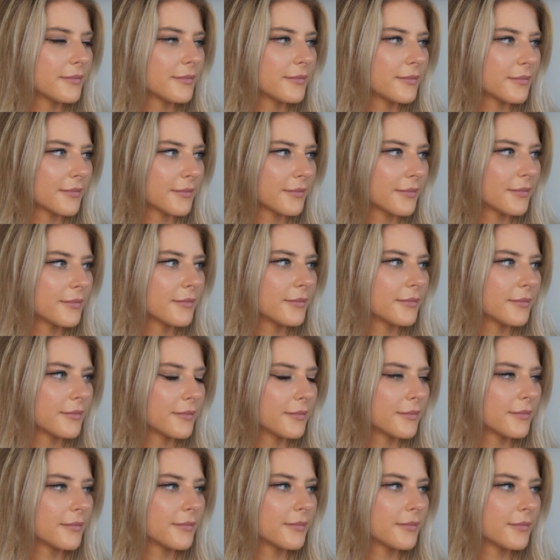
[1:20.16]

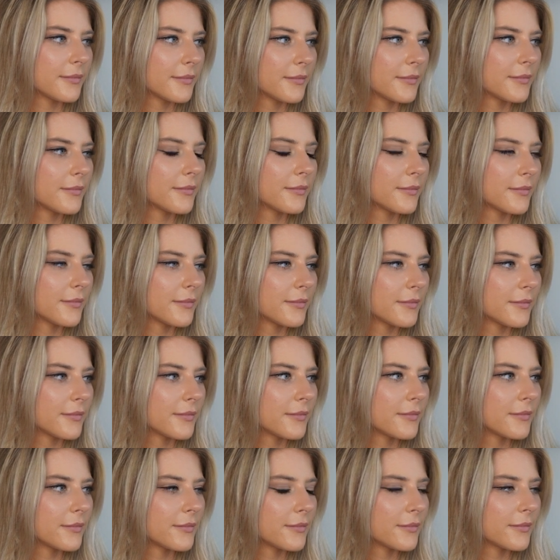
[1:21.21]

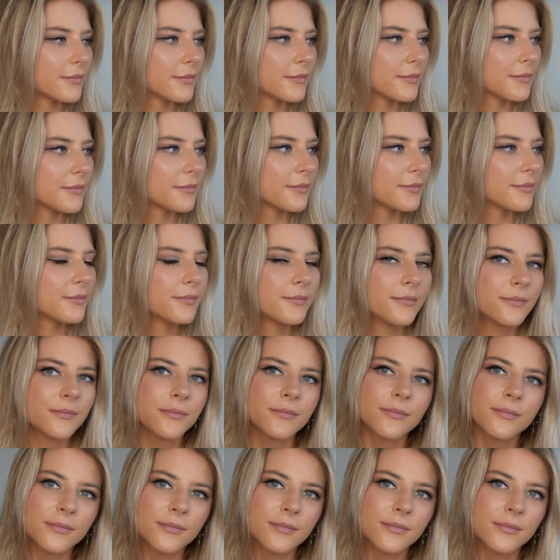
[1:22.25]

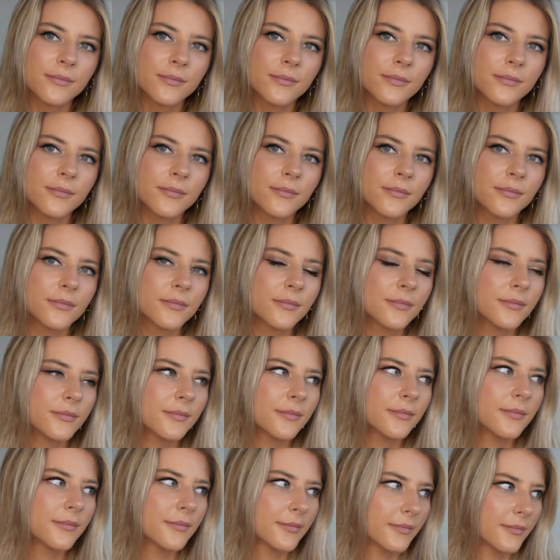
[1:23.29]

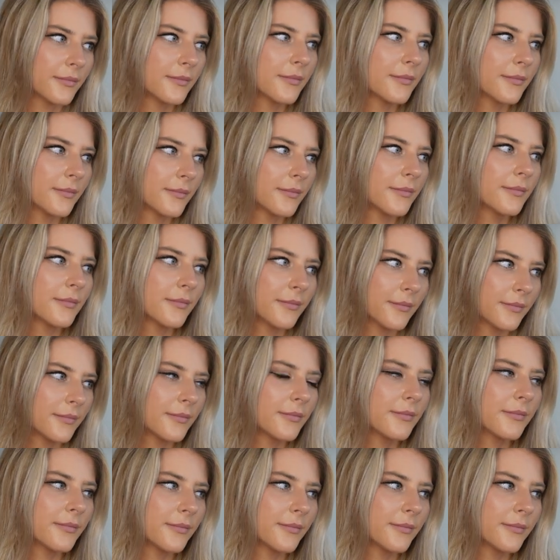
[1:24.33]
The person shown says nothing.